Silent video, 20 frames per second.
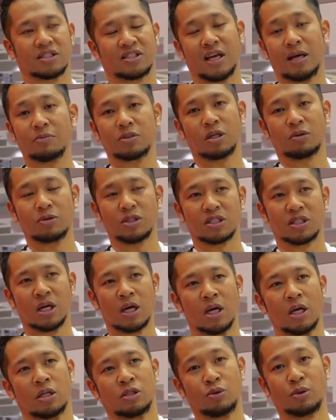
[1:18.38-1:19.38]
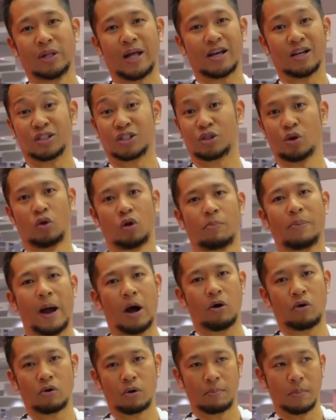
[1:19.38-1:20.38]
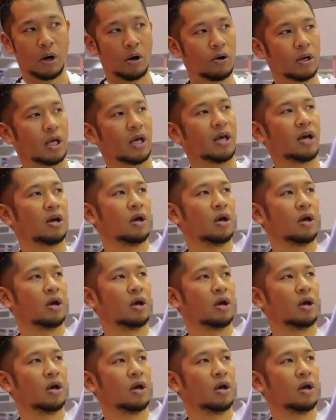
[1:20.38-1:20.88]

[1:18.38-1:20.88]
Samsung was doing like a solar powered remote.